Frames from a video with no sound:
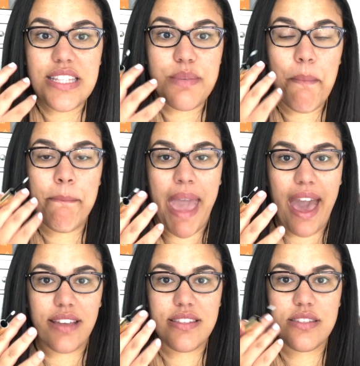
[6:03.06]
gets
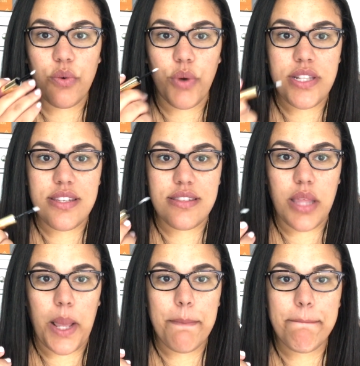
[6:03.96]
matte once it's
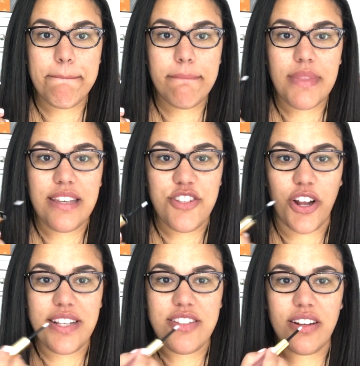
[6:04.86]
like, it's
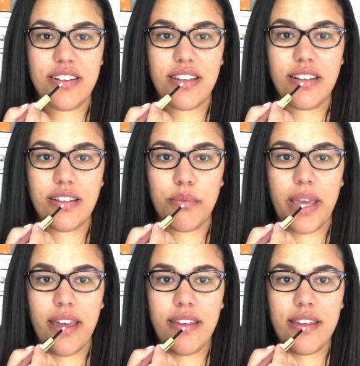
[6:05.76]
already starting to get a little
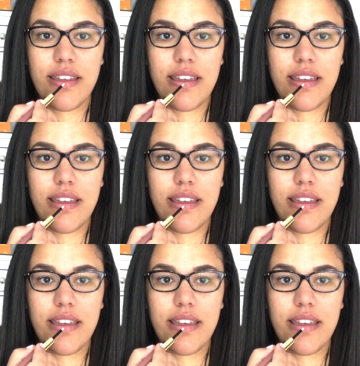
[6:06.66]
matte.